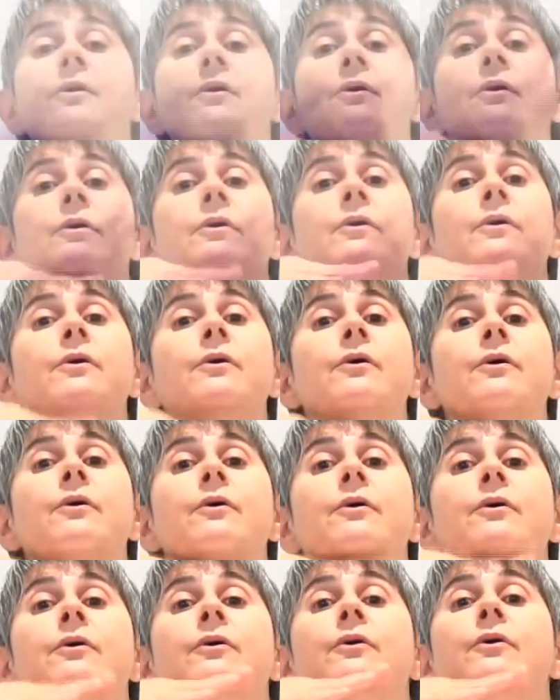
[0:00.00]
A
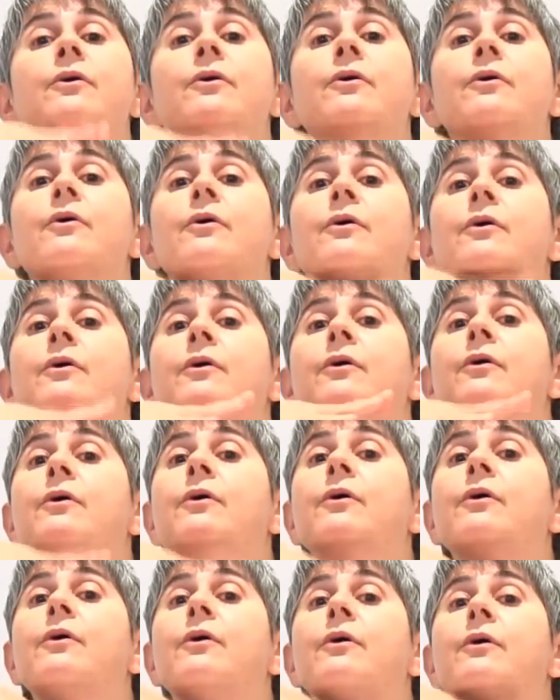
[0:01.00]
big carp
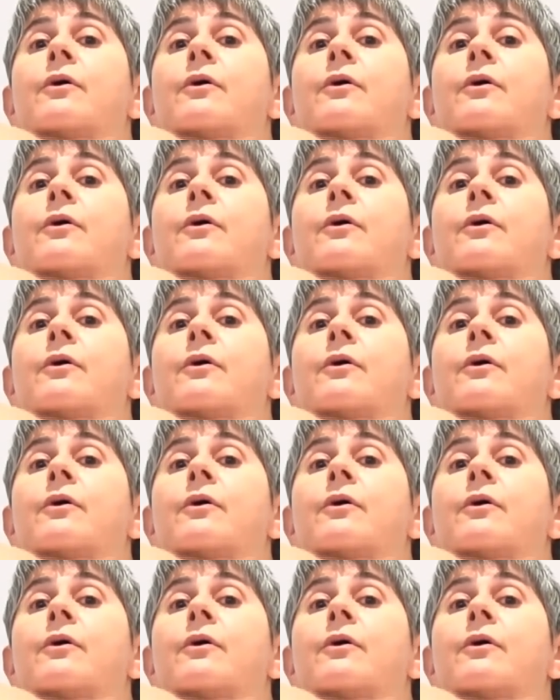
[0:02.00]
swimming.